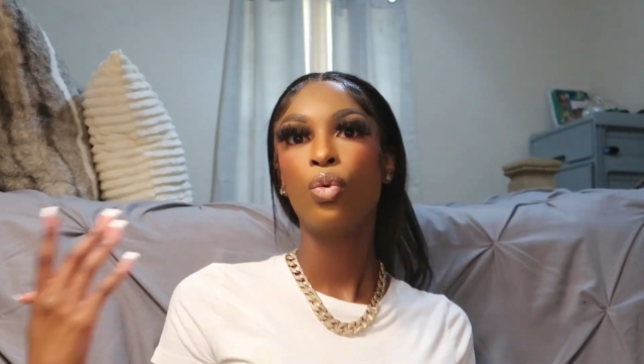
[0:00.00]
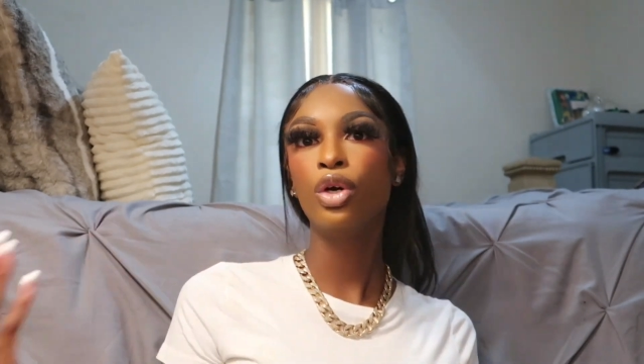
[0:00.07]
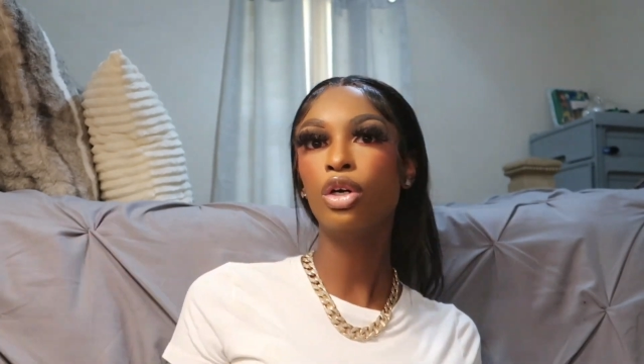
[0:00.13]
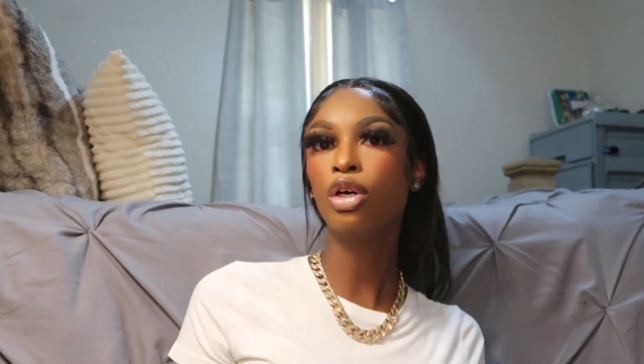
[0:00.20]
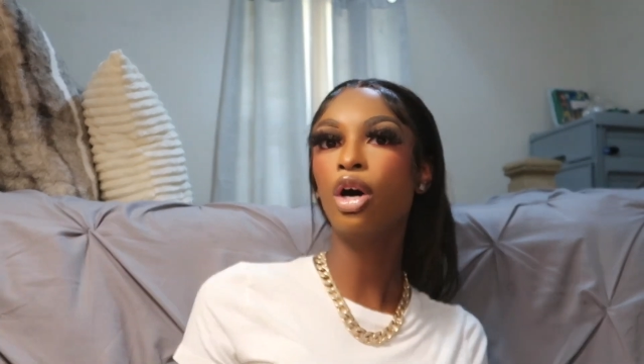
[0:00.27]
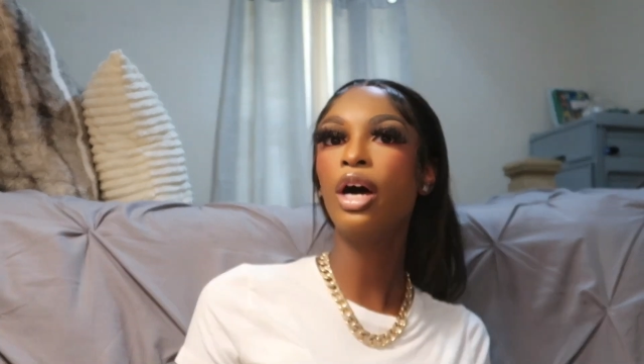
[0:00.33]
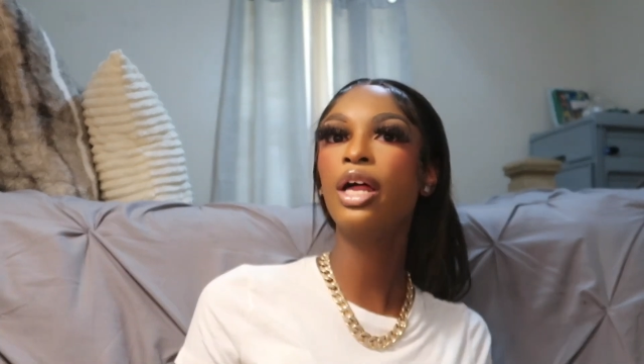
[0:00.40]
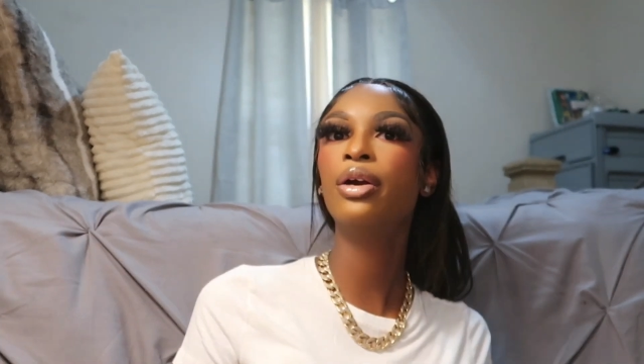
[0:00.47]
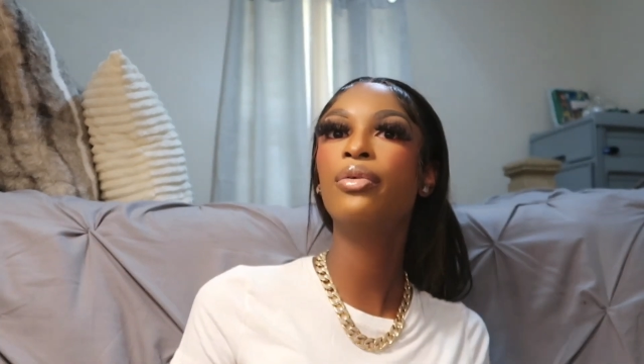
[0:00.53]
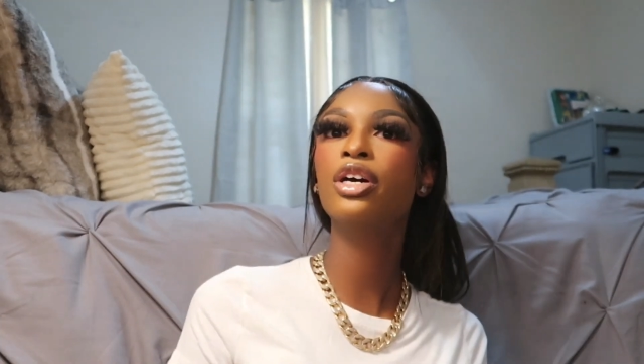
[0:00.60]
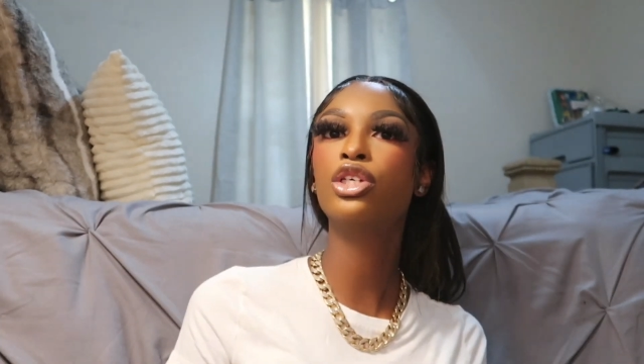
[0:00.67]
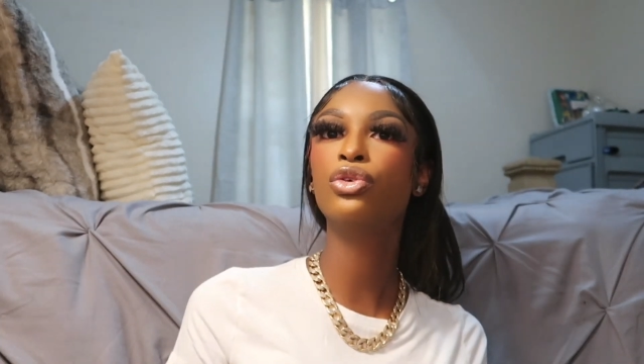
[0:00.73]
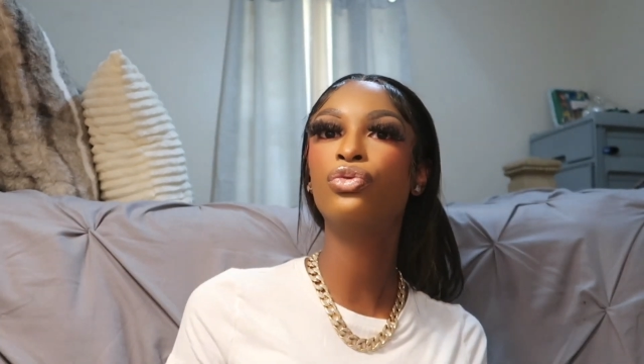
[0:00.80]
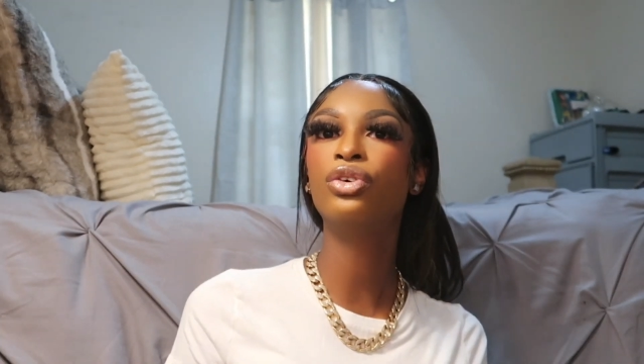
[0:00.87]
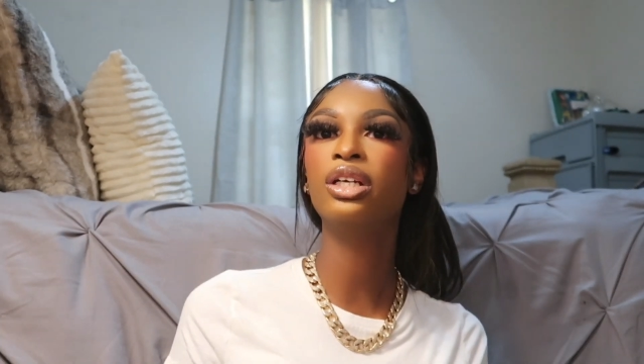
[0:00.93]
we're gonna go ahead and
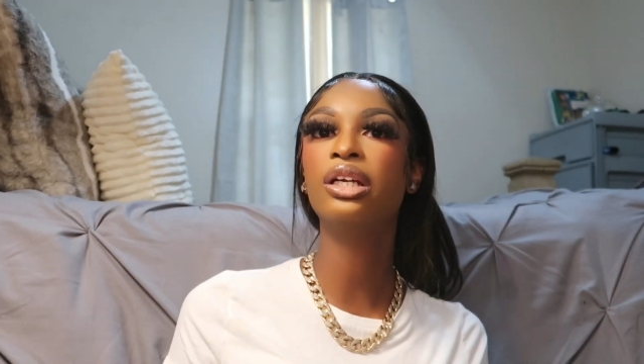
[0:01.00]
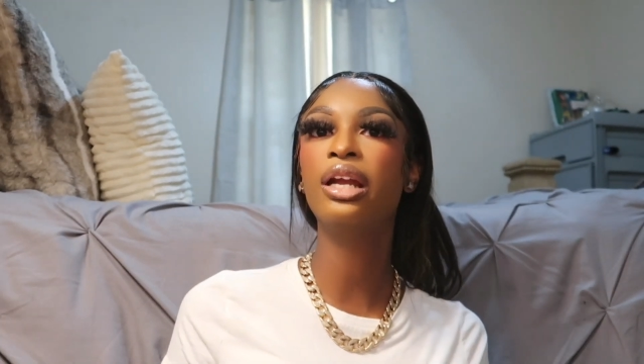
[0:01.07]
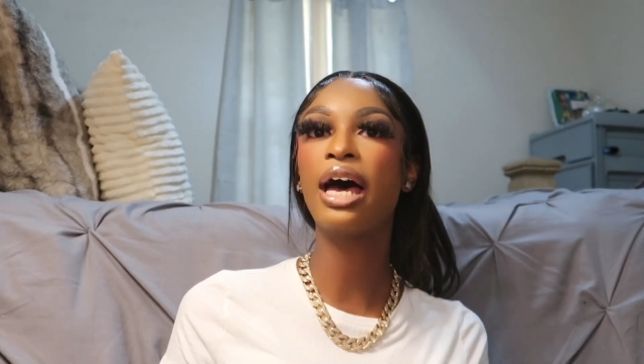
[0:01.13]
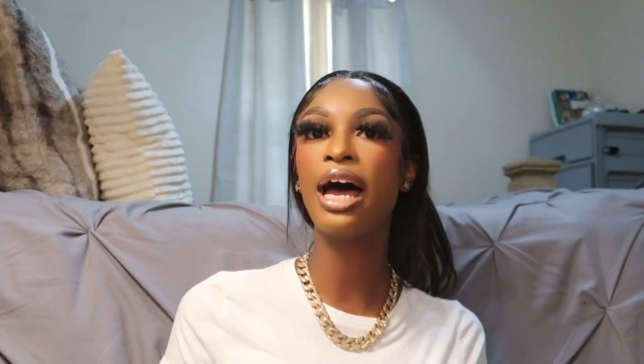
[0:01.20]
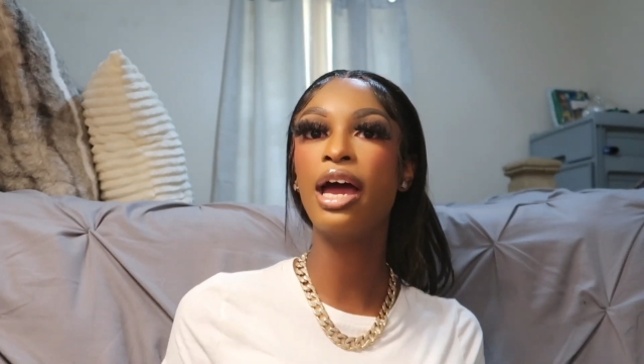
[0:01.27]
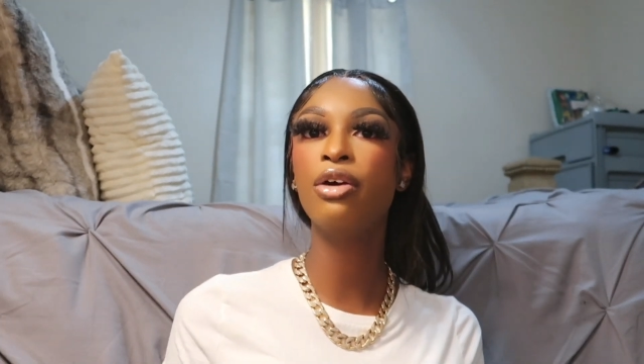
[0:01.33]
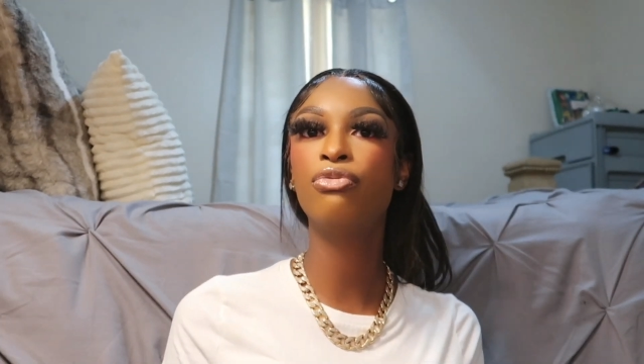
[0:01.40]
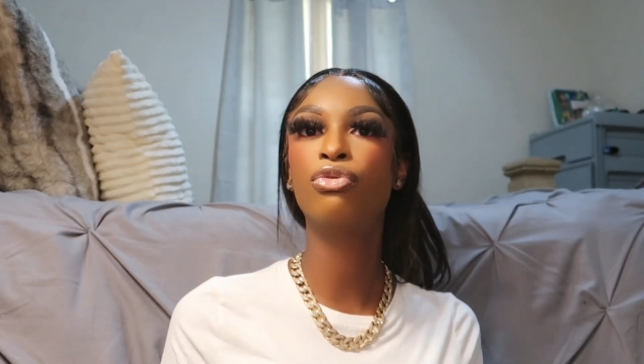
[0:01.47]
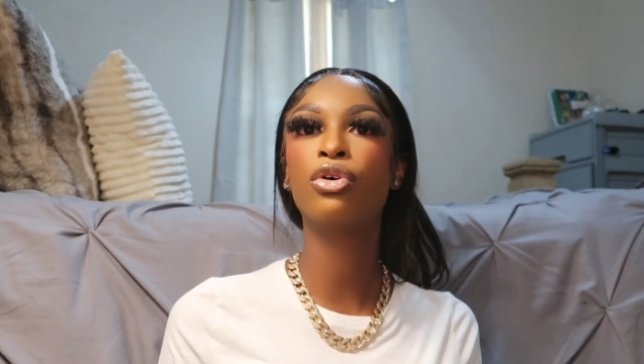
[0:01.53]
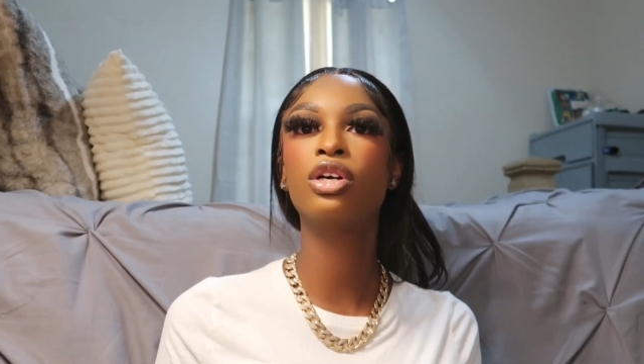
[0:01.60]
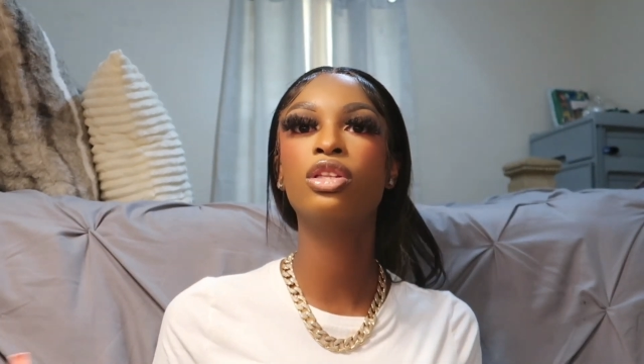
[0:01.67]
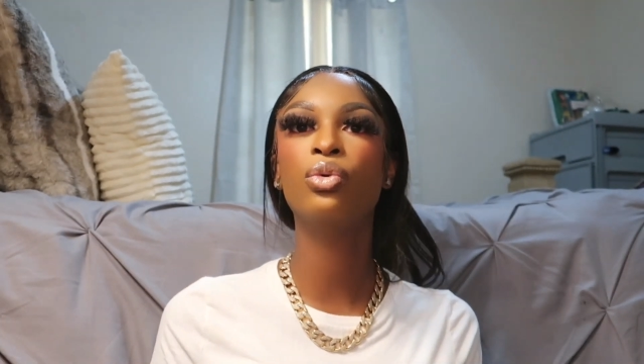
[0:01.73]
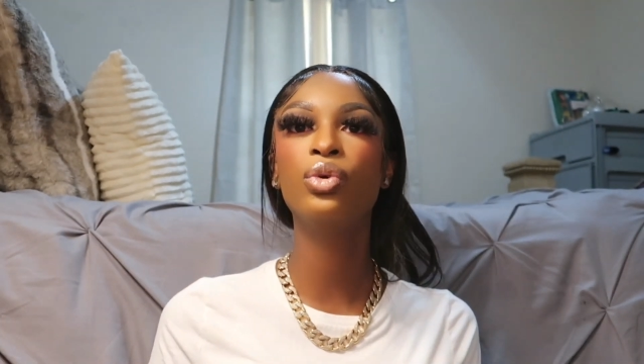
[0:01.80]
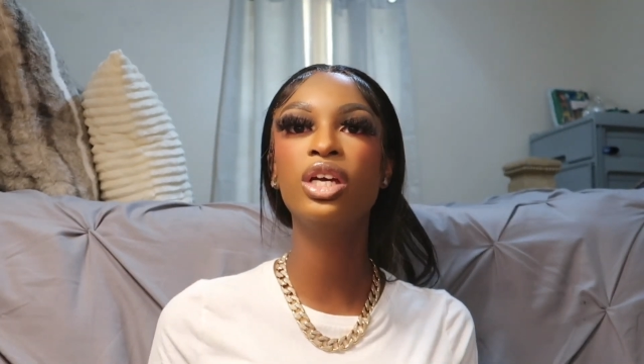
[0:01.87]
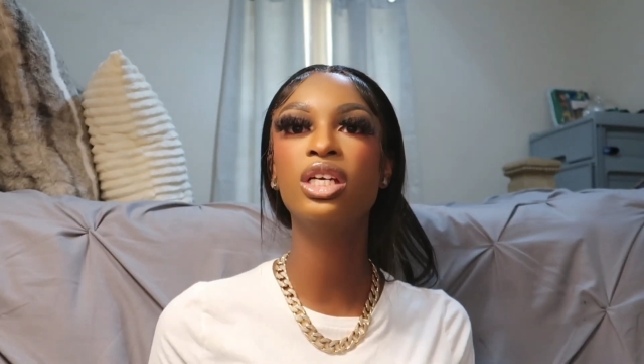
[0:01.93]
rest you for the night
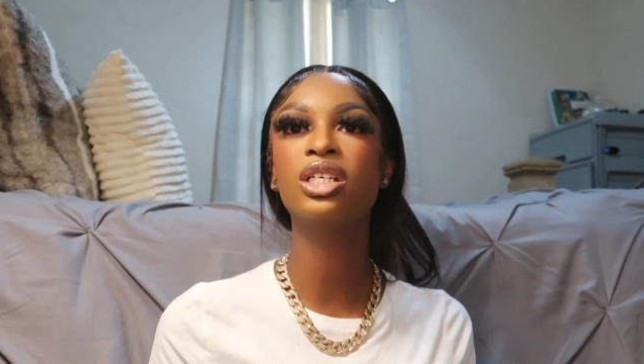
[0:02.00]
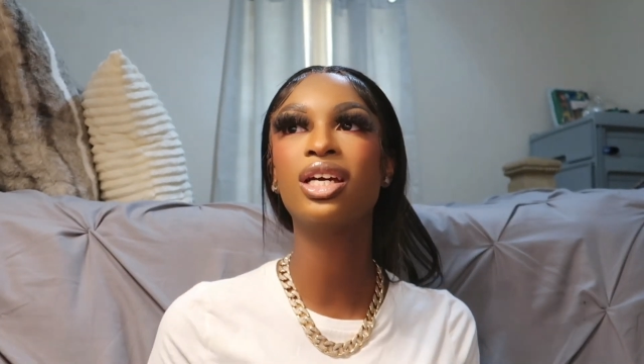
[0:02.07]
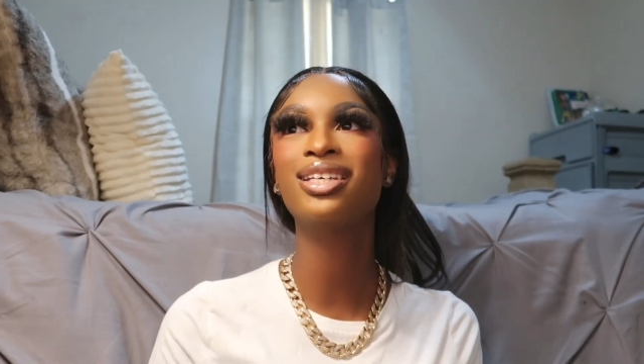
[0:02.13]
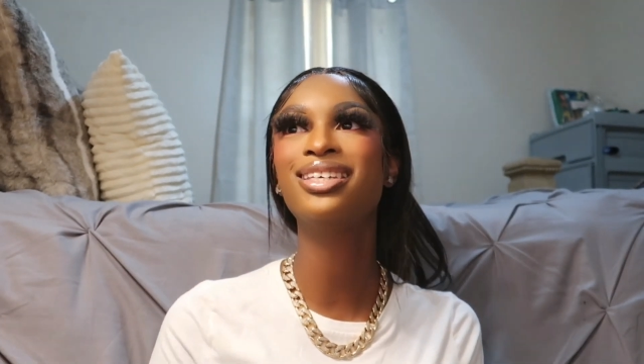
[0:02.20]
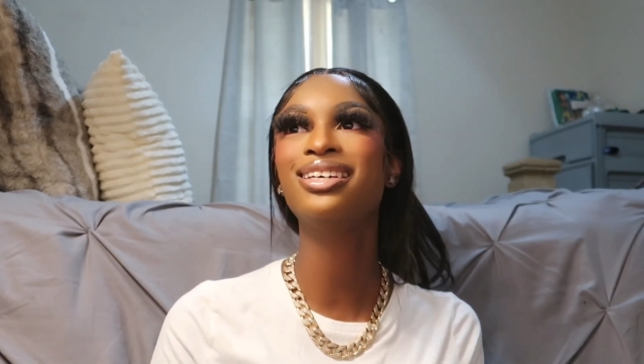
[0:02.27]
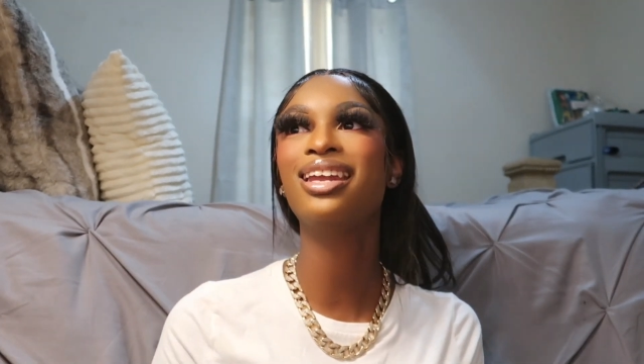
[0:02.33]
for the weed shakes.